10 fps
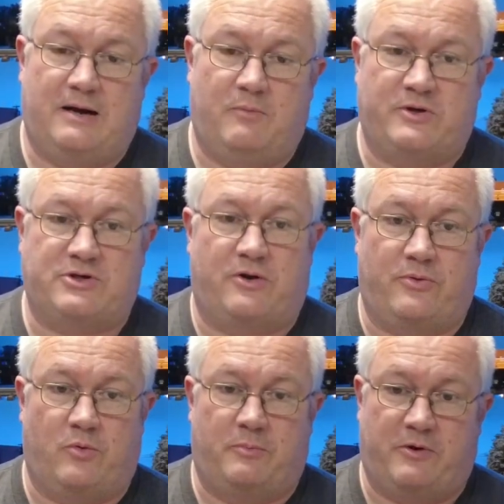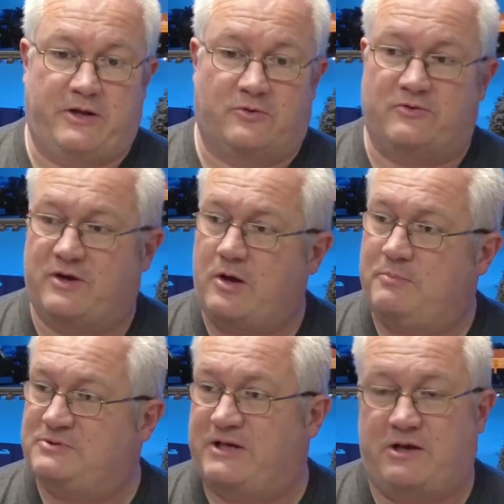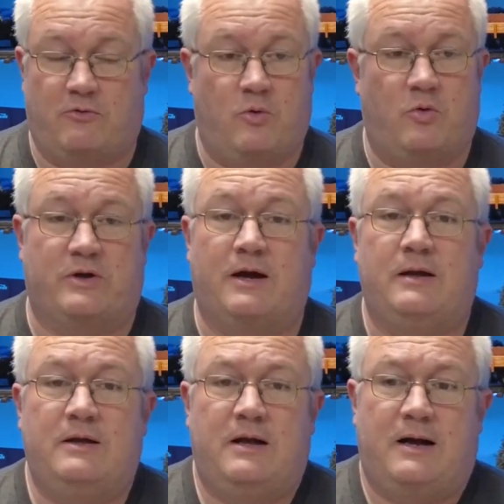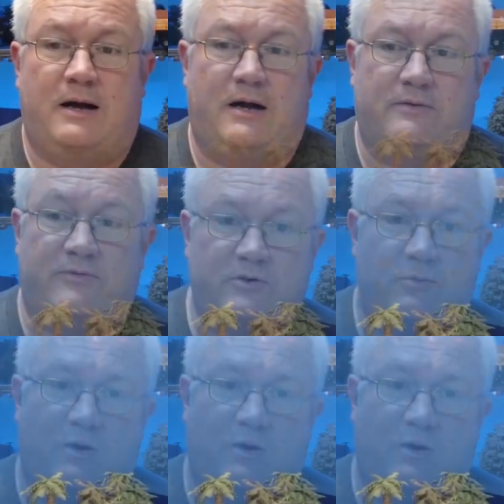which I thought were pretty good. So no particular order. The first